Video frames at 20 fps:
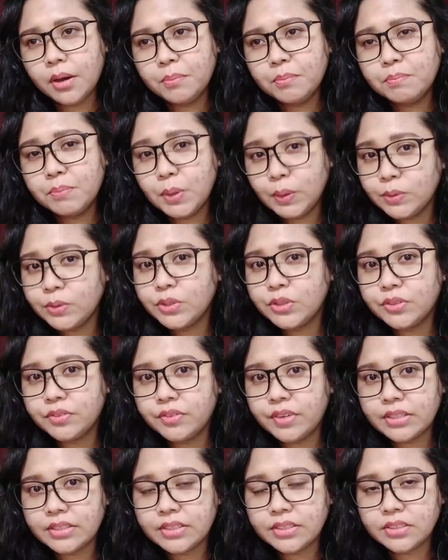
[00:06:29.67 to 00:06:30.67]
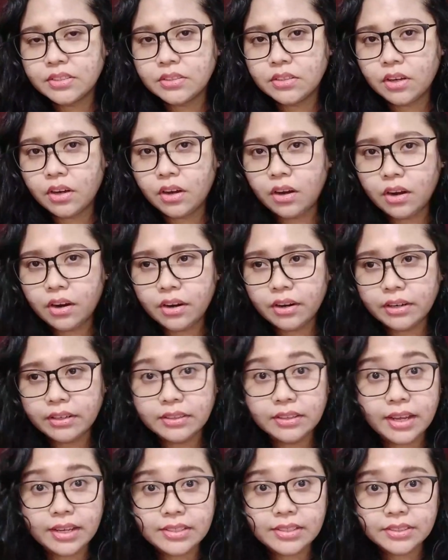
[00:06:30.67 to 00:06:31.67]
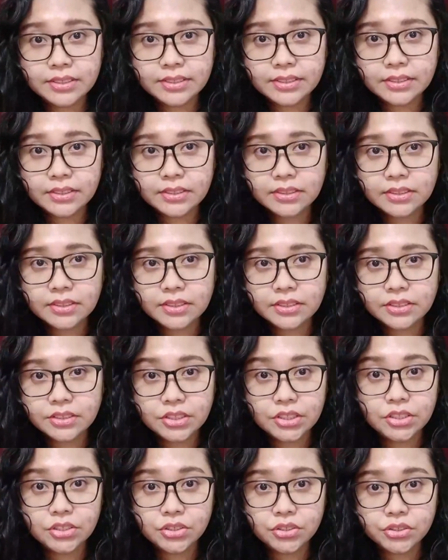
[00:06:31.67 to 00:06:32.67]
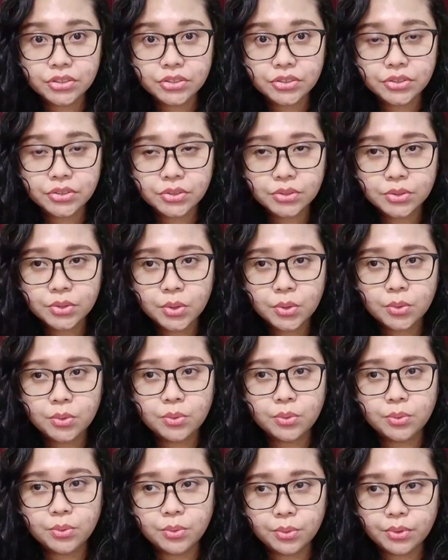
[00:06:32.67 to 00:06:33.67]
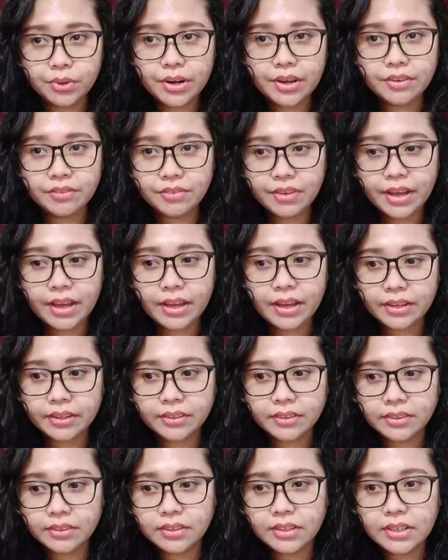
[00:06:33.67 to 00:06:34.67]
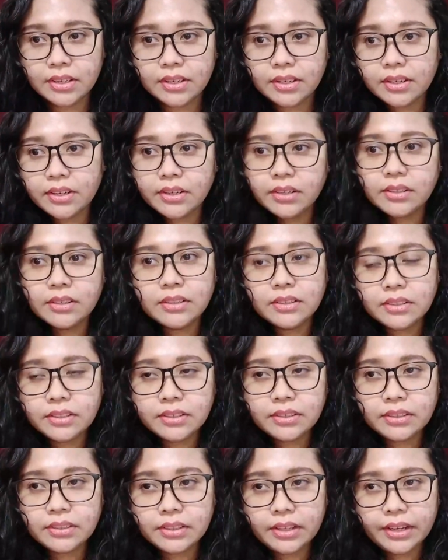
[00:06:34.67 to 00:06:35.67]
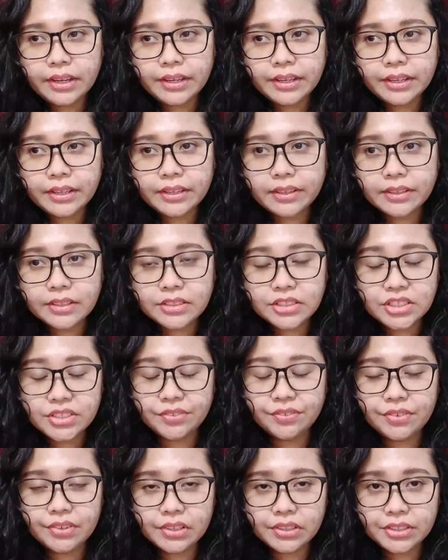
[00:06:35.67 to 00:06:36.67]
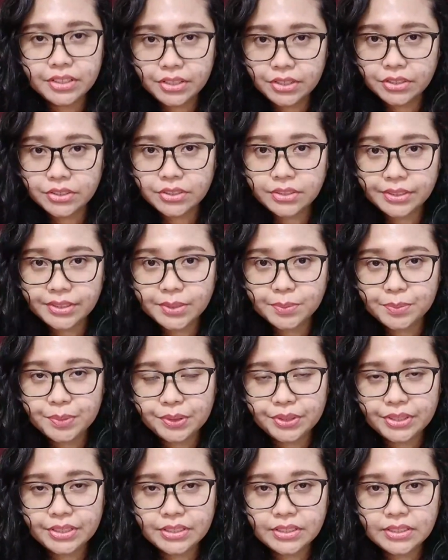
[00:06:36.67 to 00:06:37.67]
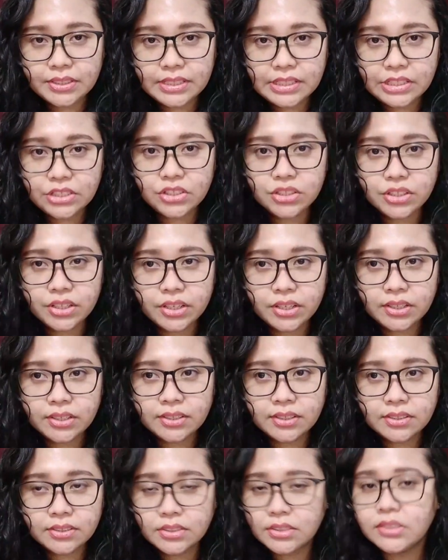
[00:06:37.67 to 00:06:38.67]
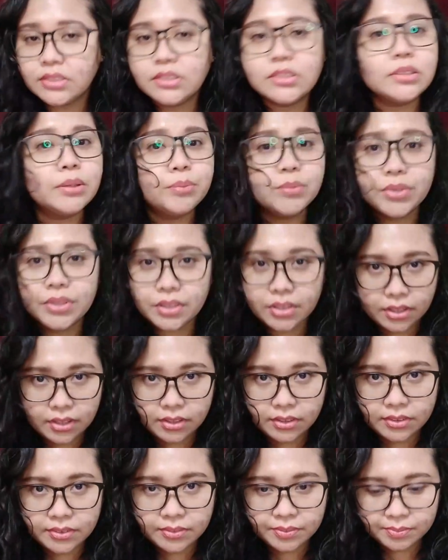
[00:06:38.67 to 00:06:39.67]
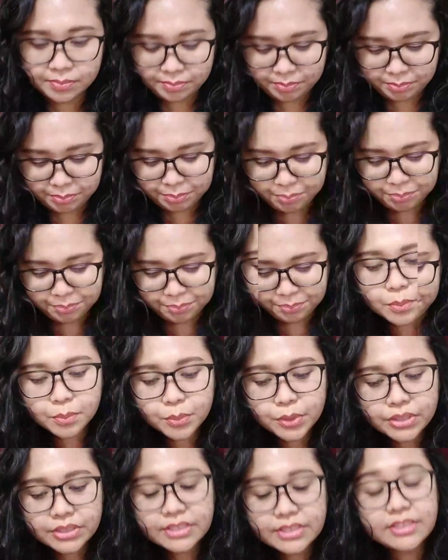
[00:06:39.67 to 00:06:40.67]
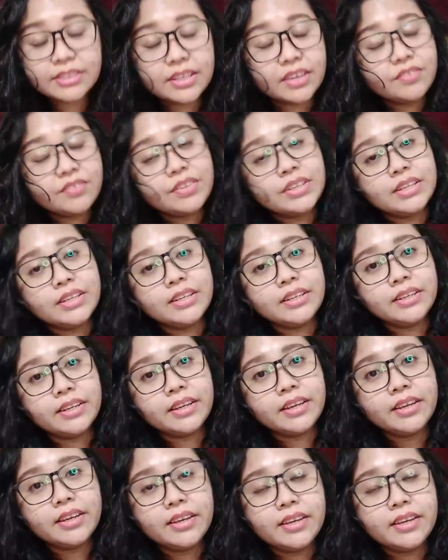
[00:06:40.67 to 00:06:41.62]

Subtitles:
most of us are licensed teachers or have had like several years experience teaching something. Okay, number 7,